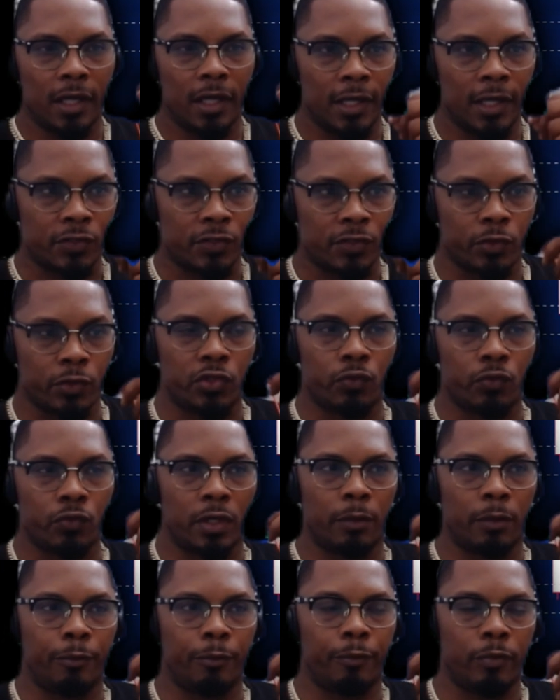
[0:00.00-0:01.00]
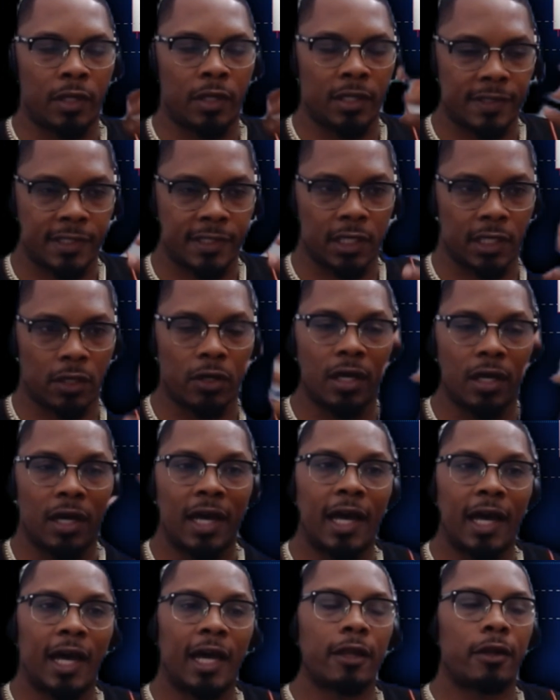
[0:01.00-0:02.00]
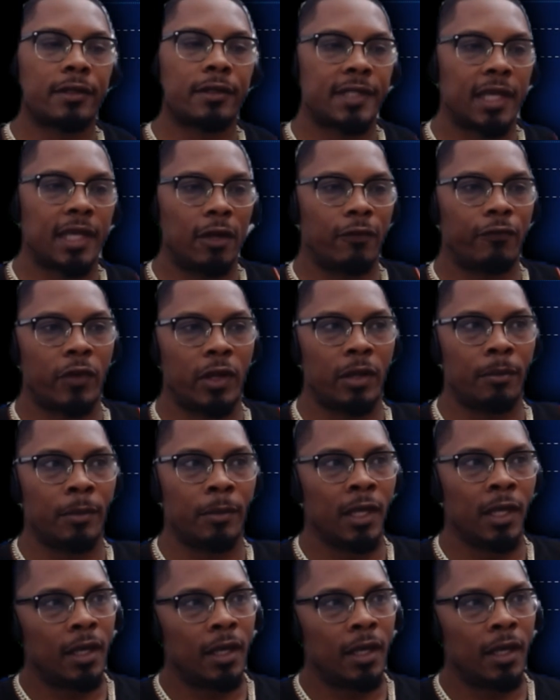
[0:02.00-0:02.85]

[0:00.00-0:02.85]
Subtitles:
is what you want to consider a higher time frame.